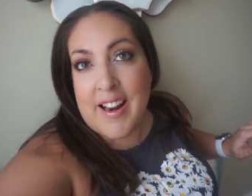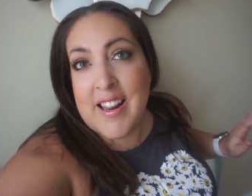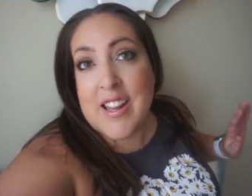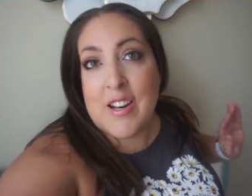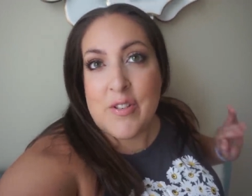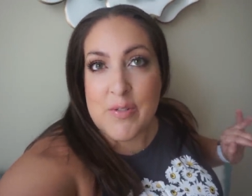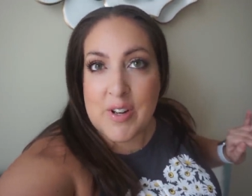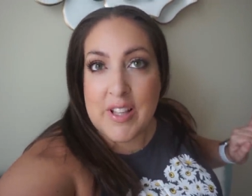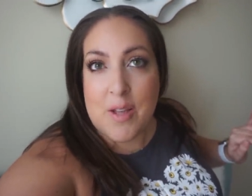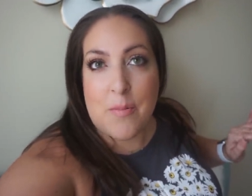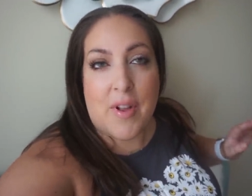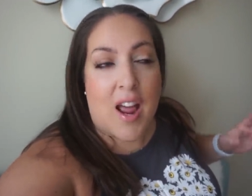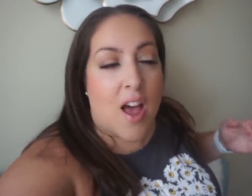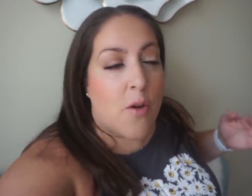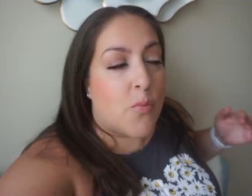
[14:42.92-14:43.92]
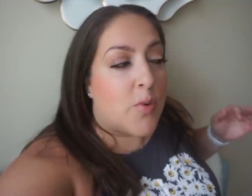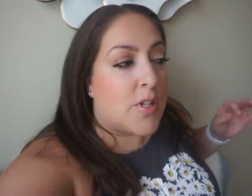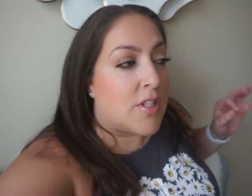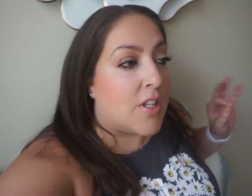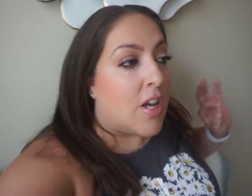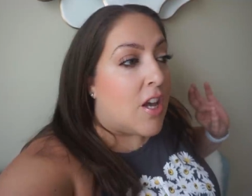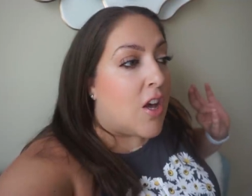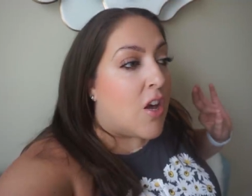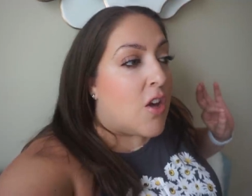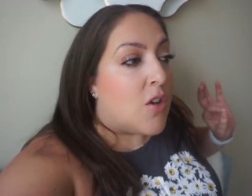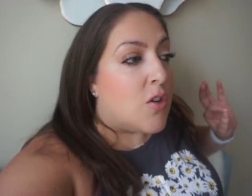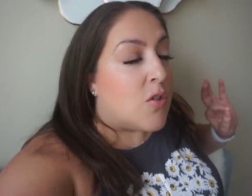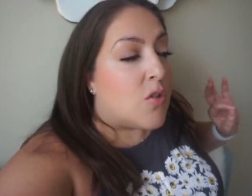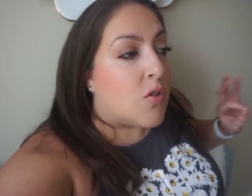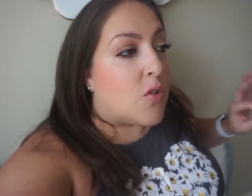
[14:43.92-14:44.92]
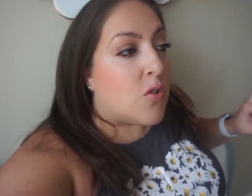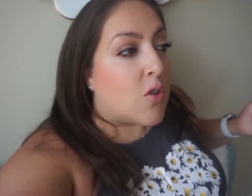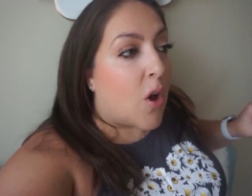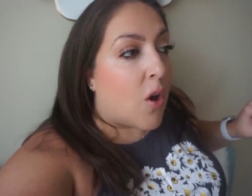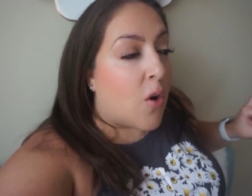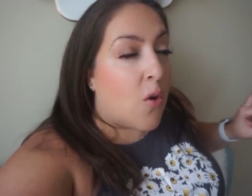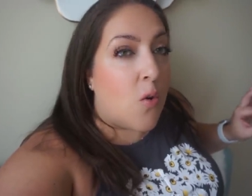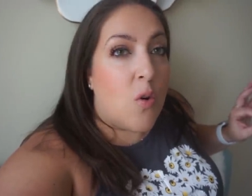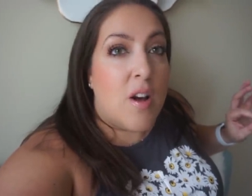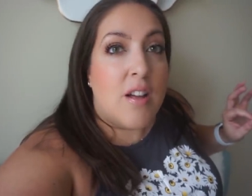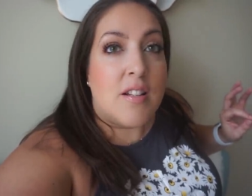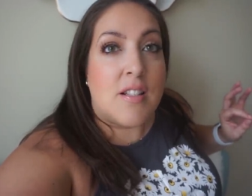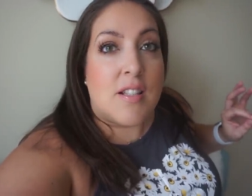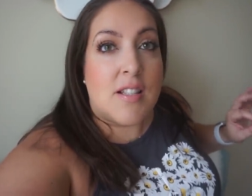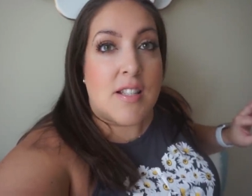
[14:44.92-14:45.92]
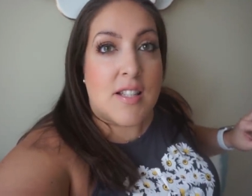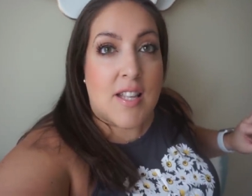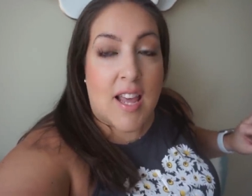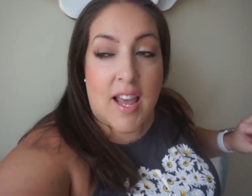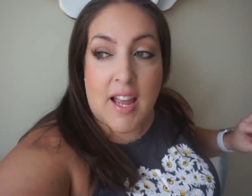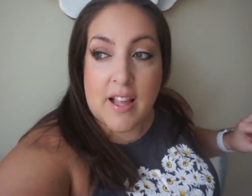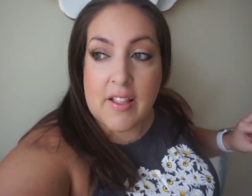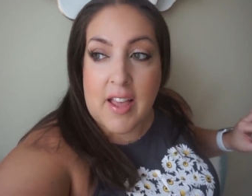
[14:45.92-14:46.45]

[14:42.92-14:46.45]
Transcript: I didn't really, but I was so sick.